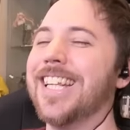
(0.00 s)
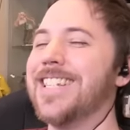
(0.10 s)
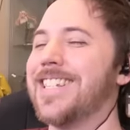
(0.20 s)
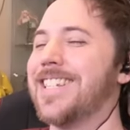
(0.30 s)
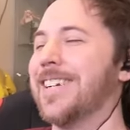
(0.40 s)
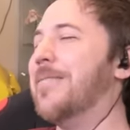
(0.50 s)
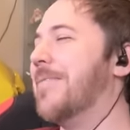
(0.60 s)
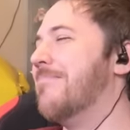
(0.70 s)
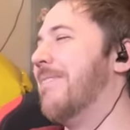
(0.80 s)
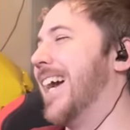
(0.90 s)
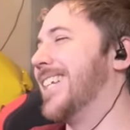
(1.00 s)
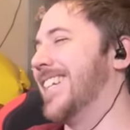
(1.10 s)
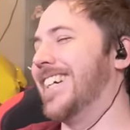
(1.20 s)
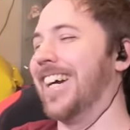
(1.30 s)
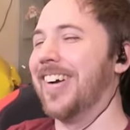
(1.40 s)
the stupid
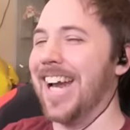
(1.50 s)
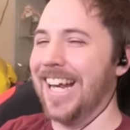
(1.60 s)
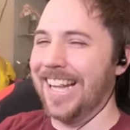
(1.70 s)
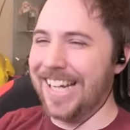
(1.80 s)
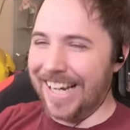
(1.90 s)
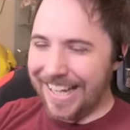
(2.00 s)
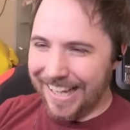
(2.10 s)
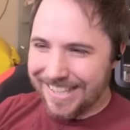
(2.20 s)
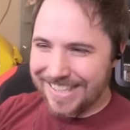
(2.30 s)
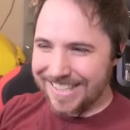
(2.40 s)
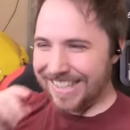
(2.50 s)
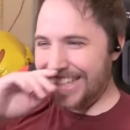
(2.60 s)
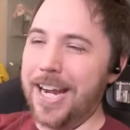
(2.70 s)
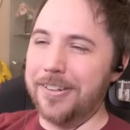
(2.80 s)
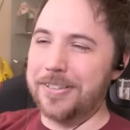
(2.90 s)
Mexico aliens.
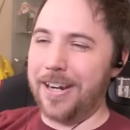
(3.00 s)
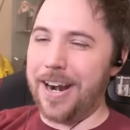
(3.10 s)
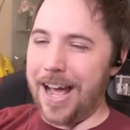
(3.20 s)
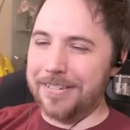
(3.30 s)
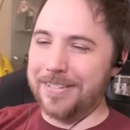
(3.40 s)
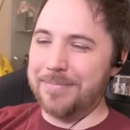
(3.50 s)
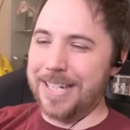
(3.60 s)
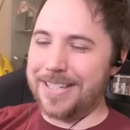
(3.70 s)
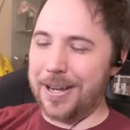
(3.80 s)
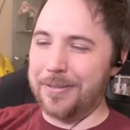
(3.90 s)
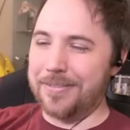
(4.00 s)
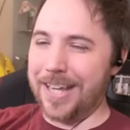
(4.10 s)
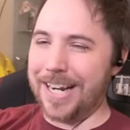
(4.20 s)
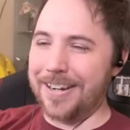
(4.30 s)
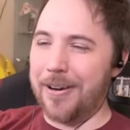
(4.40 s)
They don't turn out to be so
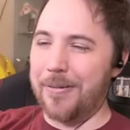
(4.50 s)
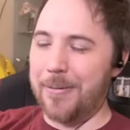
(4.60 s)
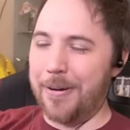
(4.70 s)
thick no